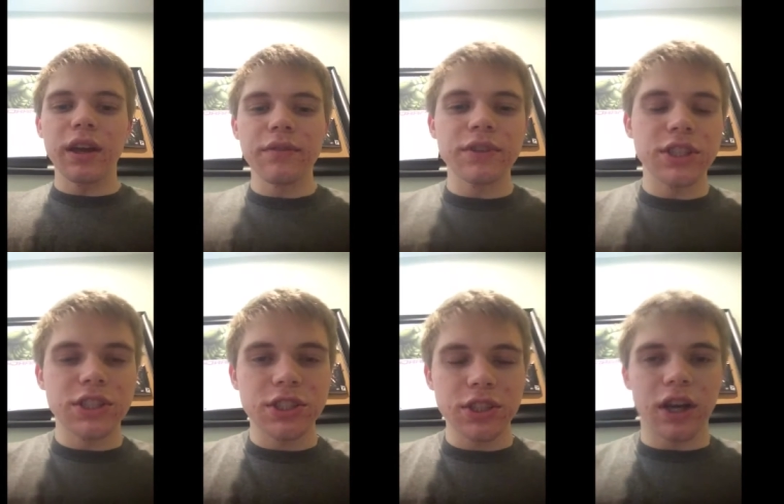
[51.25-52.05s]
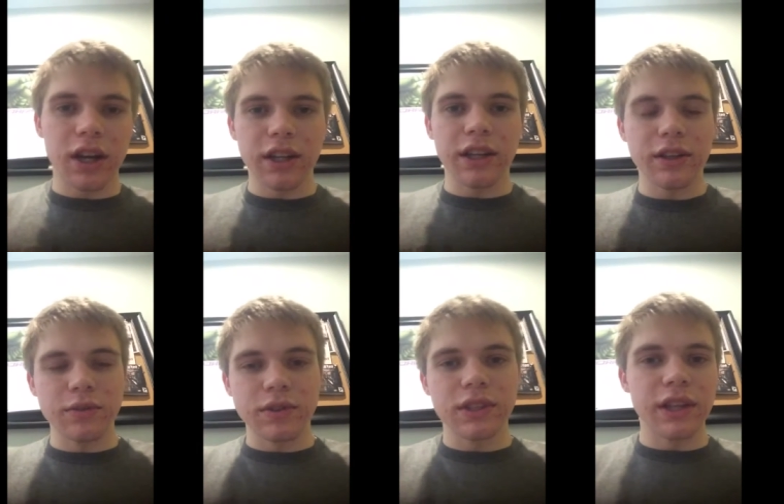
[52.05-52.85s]
Every shot that
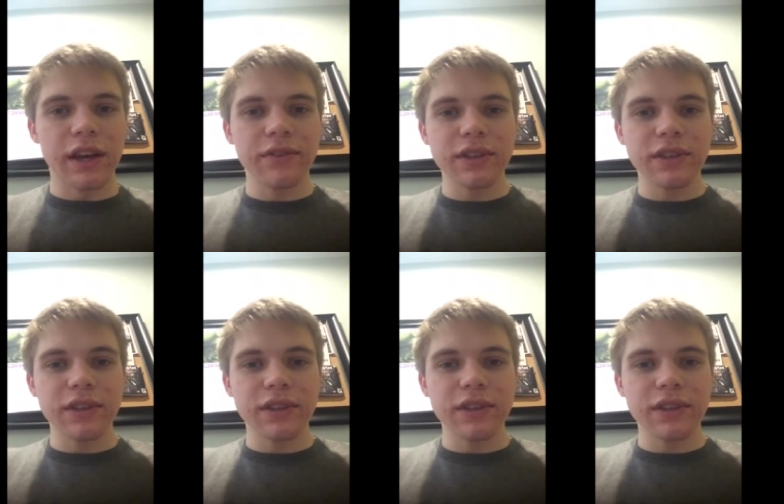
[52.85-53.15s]
you see, every